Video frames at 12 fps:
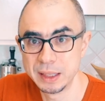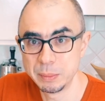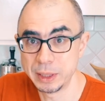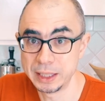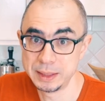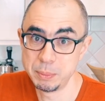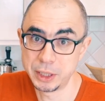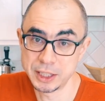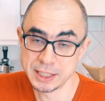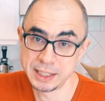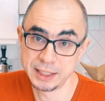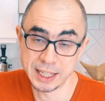but
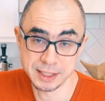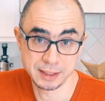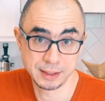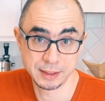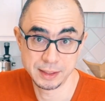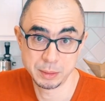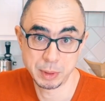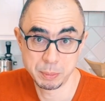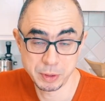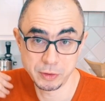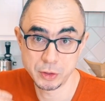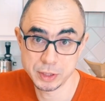because I tested it in my
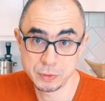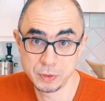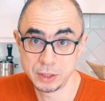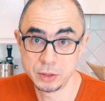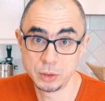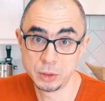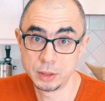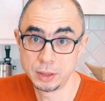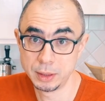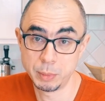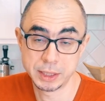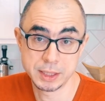previous video
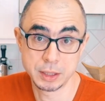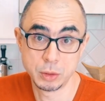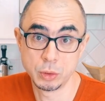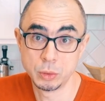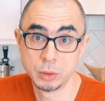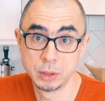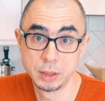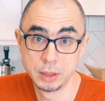a month ago,